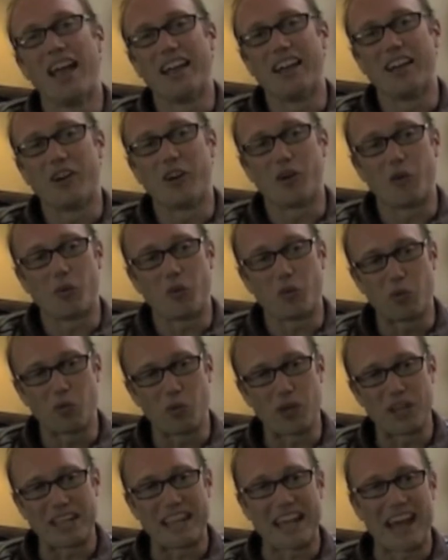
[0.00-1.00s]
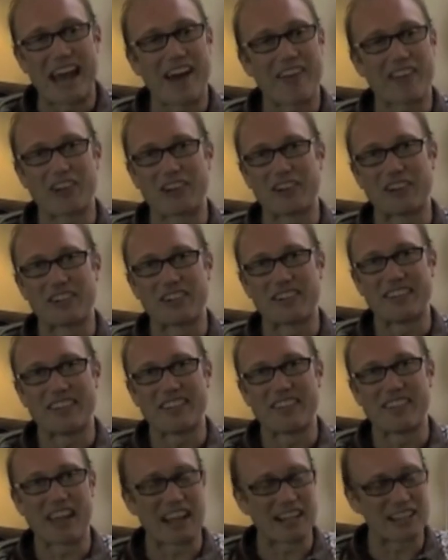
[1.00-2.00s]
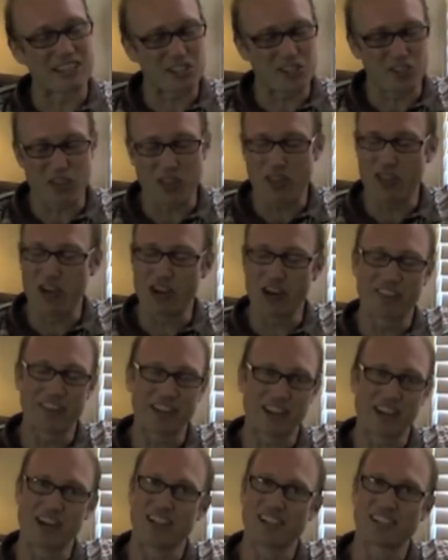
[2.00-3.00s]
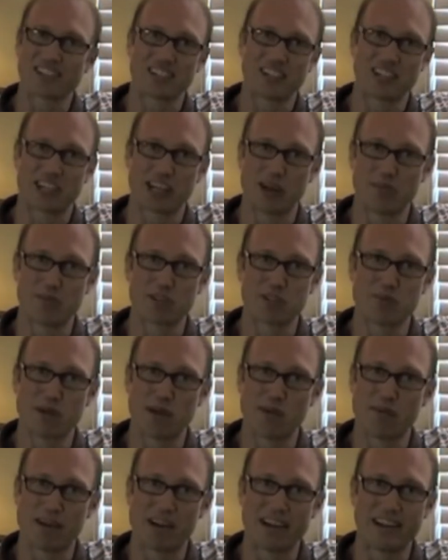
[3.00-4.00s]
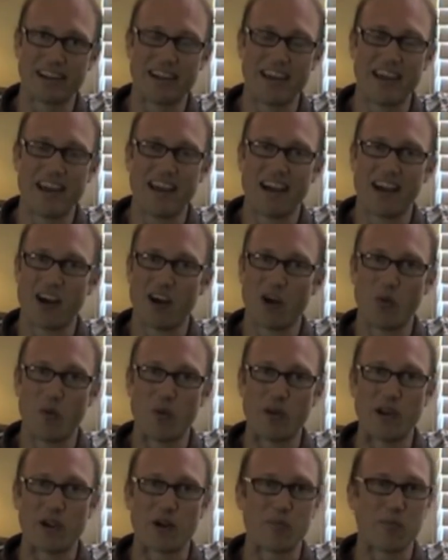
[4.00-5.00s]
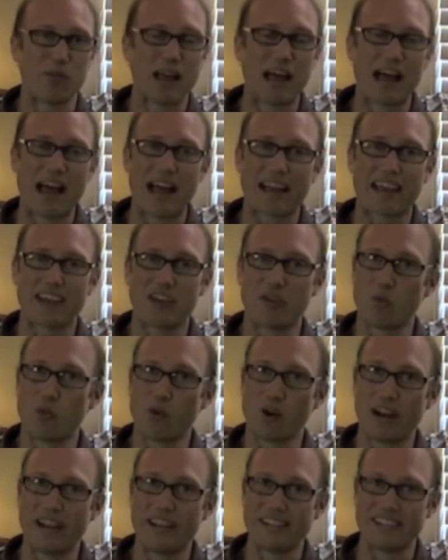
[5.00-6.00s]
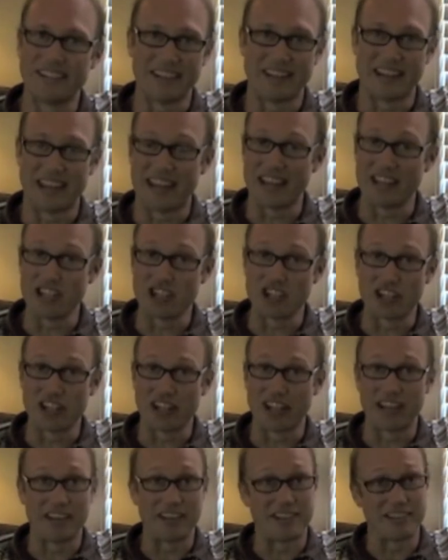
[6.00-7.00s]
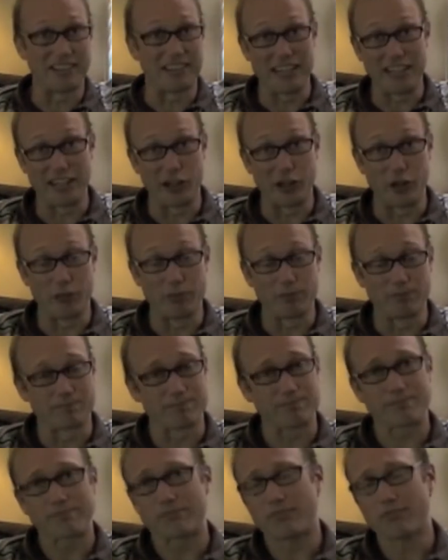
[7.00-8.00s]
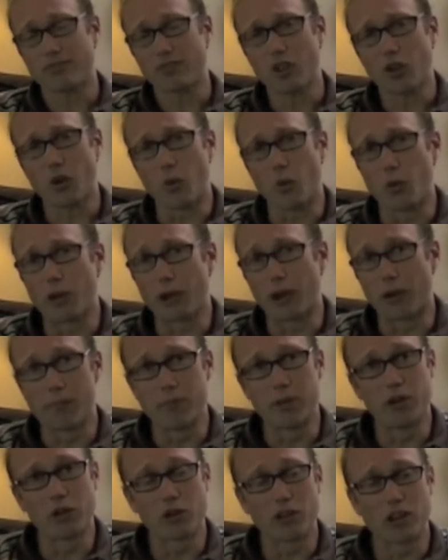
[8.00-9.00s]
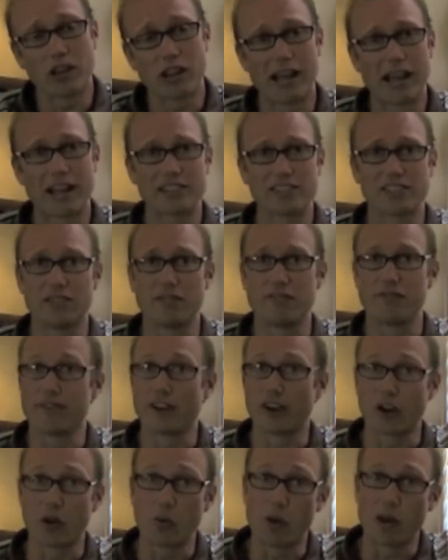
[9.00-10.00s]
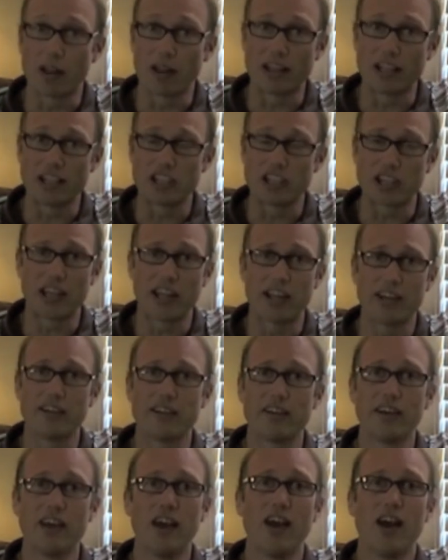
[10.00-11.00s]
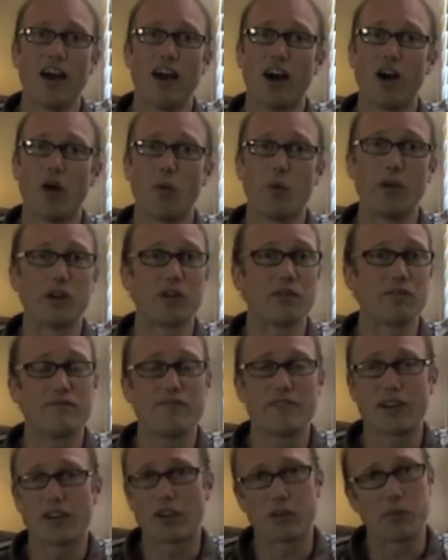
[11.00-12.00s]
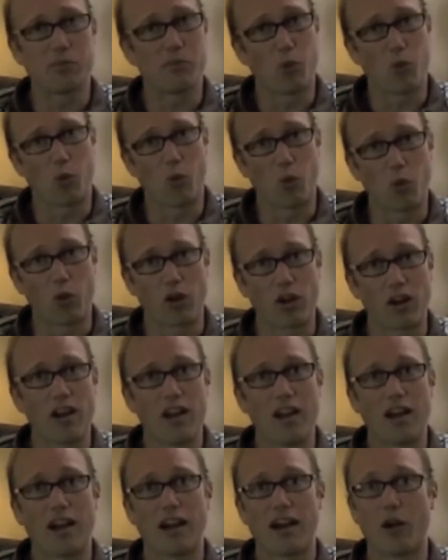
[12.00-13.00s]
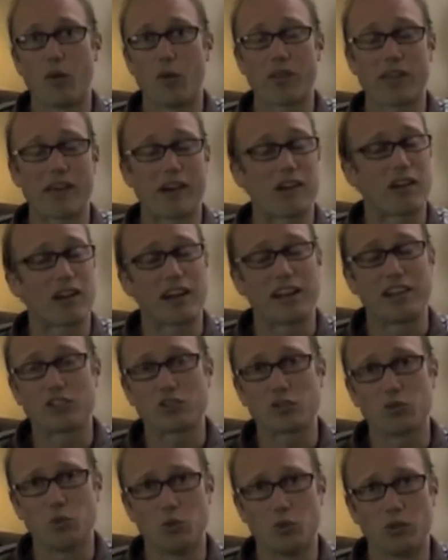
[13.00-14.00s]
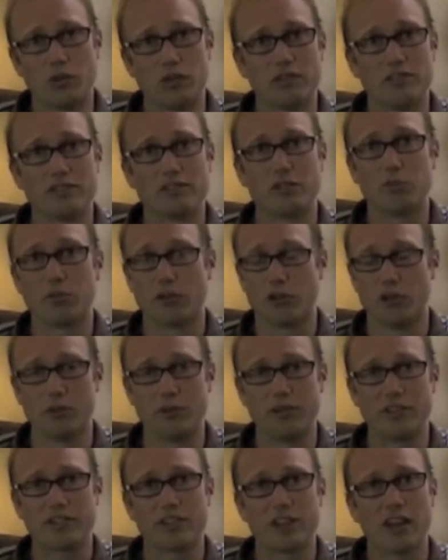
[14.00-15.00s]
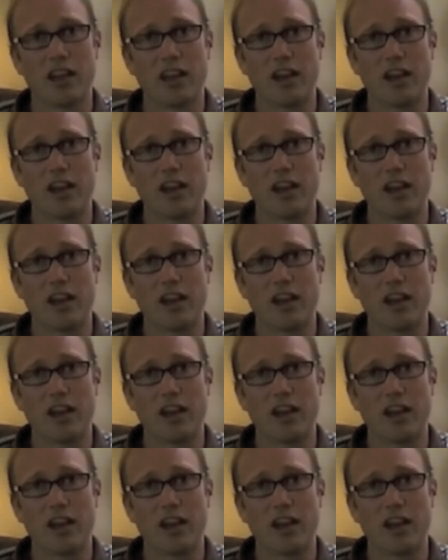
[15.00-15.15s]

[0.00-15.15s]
When we gather, that's the thought that constantly comes to my mind. We are black and white and Asian and Latino. We are middle class and very well educated. We are very poor without high school diplomas.